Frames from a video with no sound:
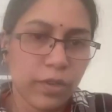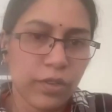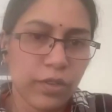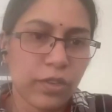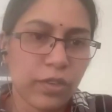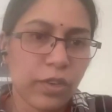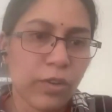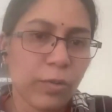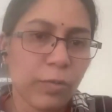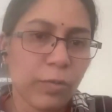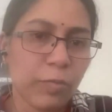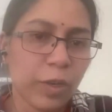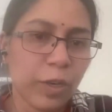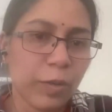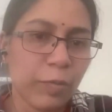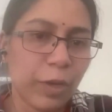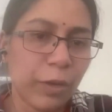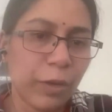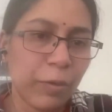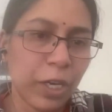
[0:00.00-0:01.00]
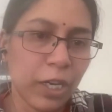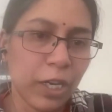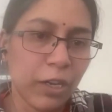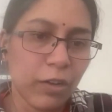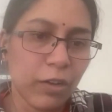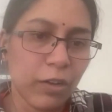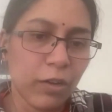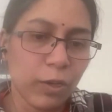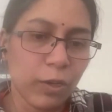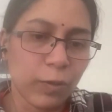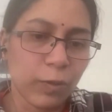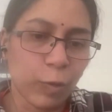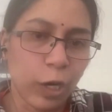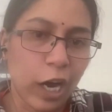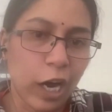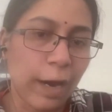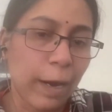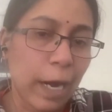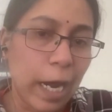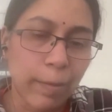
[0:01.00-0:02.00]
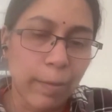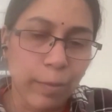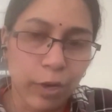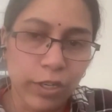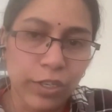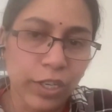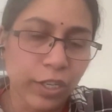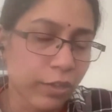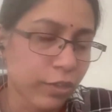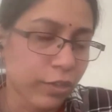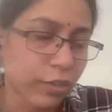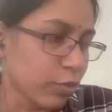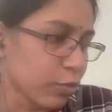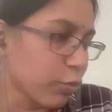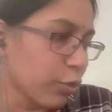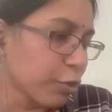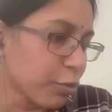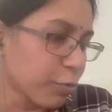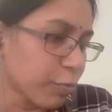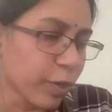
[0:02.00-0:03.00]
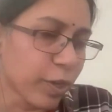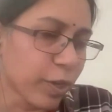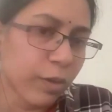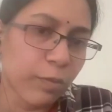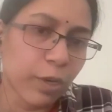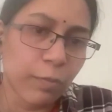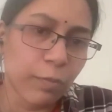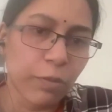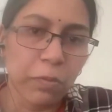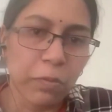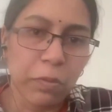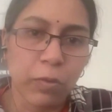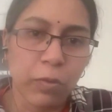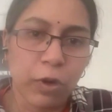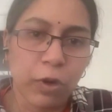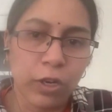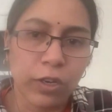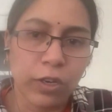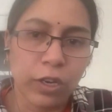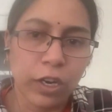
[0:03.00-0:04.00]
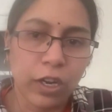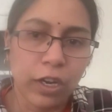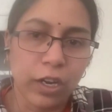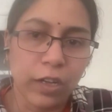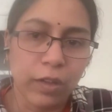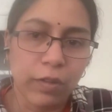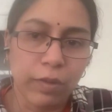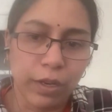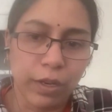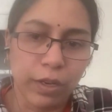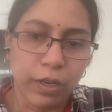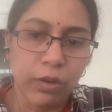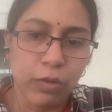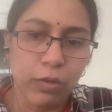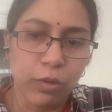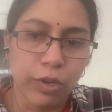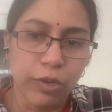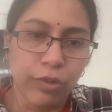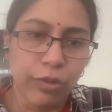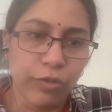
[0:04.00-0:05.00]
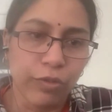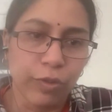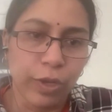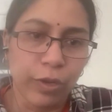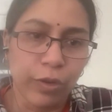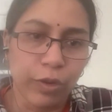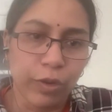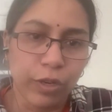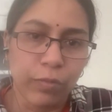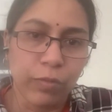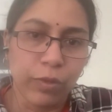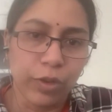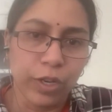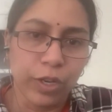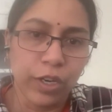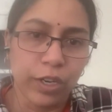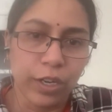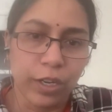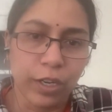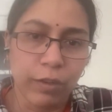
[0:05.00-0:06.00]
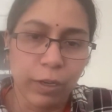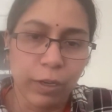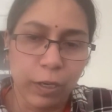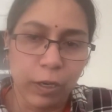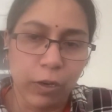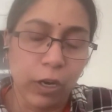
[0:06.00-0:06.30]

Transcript: So maybe, I'm not saying this is going to work, but maybe what they can do is, when you're communicating,